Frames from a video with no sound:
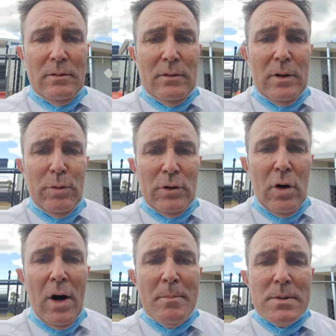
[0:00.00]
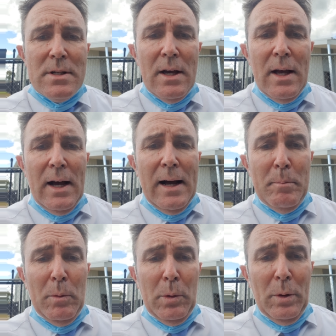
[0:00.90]
different times, uh,
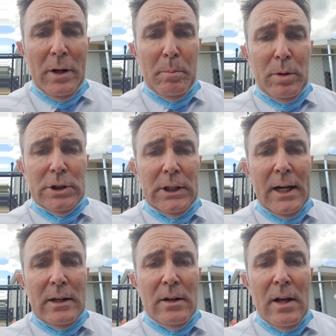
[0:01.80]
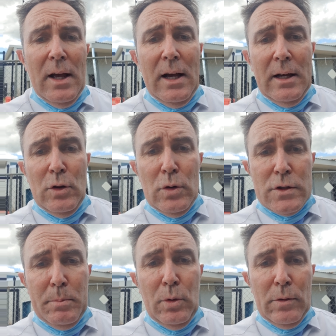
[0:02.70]
but we really appreciate uh, your
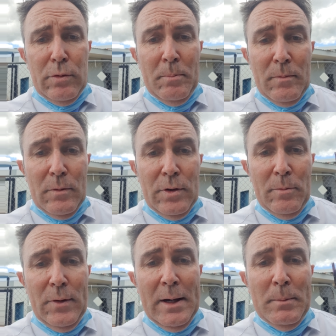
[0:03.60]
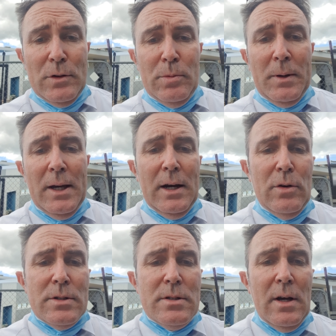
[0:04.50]
support from, from families, from
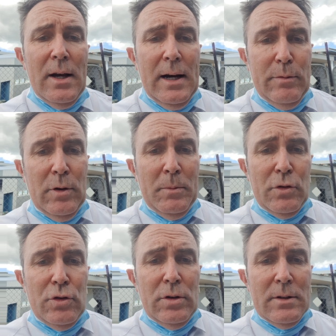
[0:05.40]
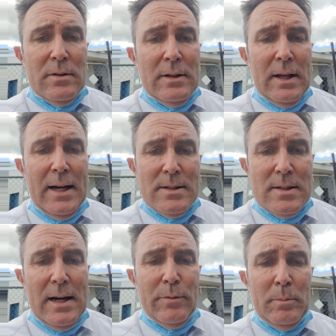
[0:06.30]
carers, from the students and, and
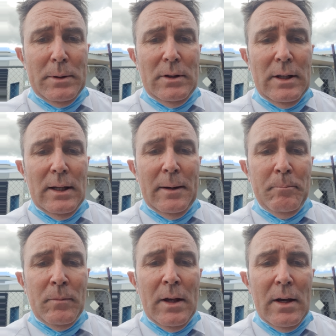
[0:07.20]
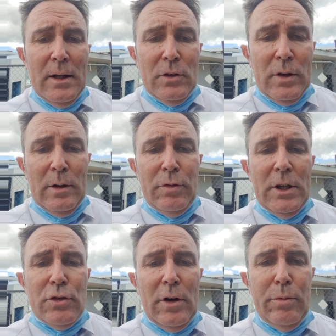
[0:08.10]
staff in particular. Just going to
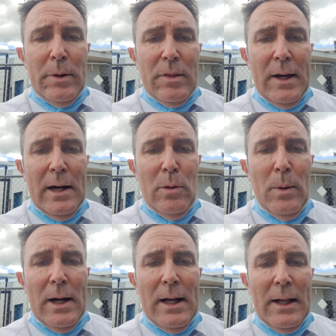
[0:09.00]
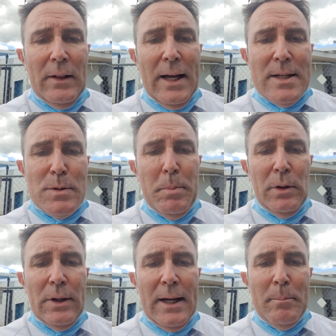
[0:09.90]
finish off with our, our latest
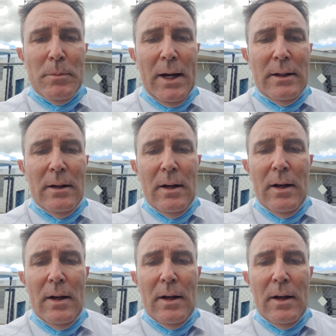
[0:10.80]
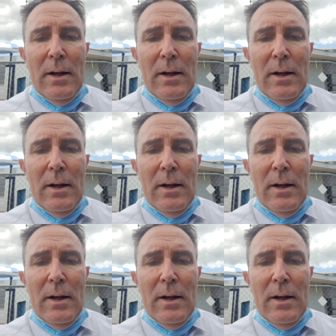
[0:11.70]
building update. I'm going to